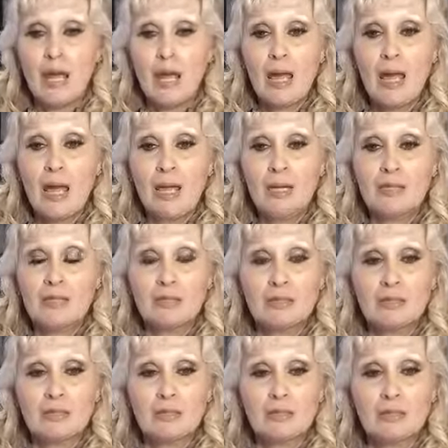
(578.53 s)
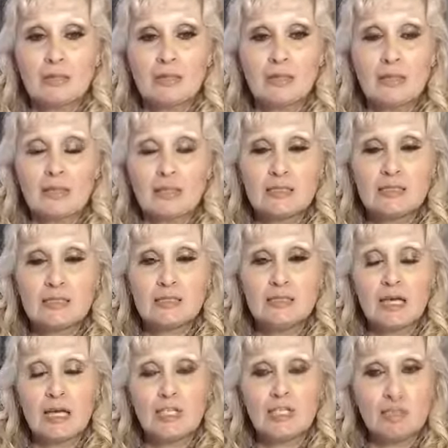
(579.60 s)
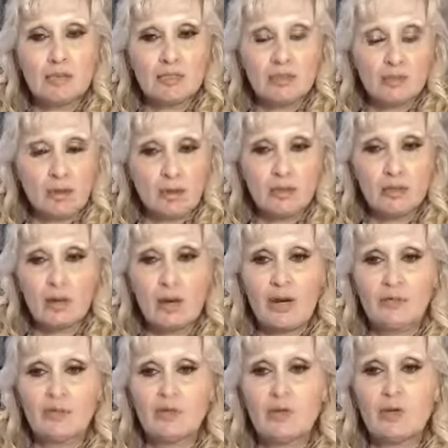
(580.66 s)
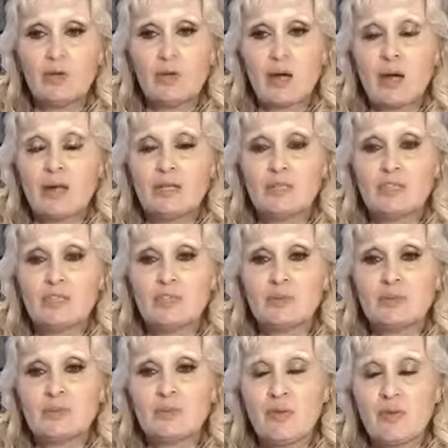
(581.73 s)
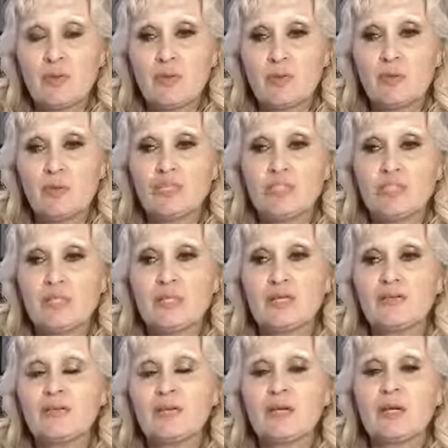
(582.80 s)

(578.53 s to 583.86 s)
And needless to say, she was very grateful and she was very appreciative.